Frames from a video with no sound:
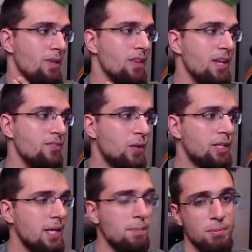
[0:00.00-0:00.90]
they've
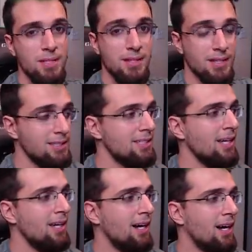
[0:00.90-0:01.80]
already implemented this.
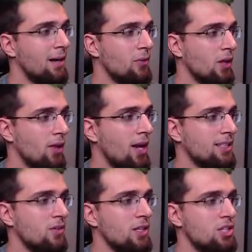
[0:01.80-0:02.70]
Um, the
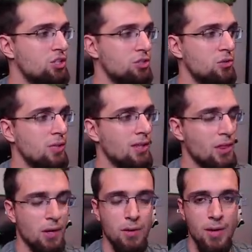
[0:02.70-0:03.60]
lockdown issue
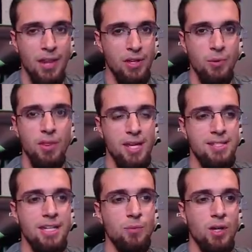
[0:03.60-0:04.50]
there, I think what they
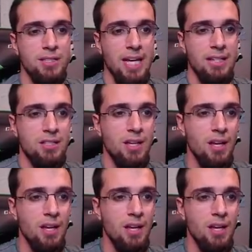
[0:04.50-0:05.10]
did was that